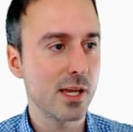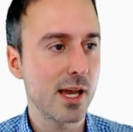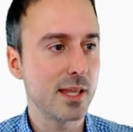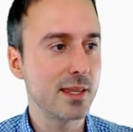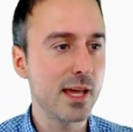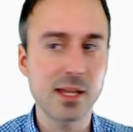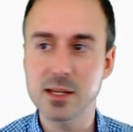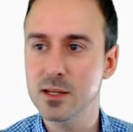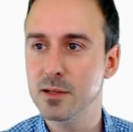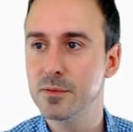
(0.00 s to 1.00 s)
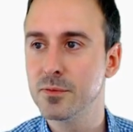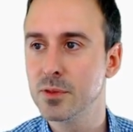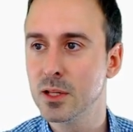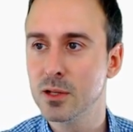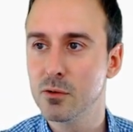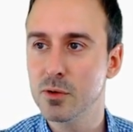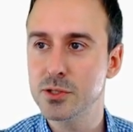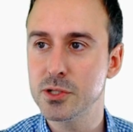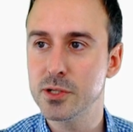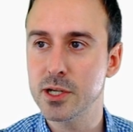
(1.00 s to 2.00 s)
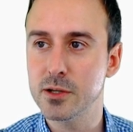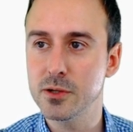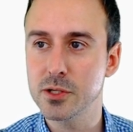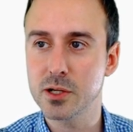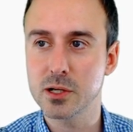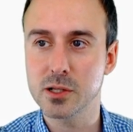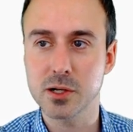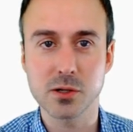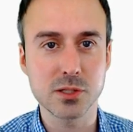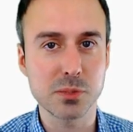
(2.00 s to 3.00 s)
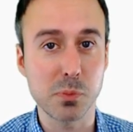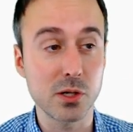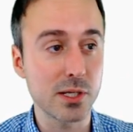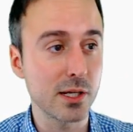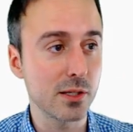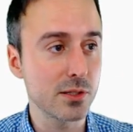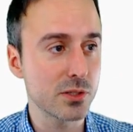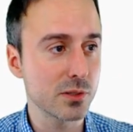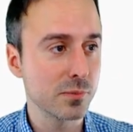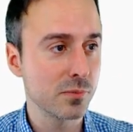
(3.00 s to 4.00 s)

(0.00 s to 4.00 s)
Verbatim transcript: And then, once you're here, you can click on Smrt English.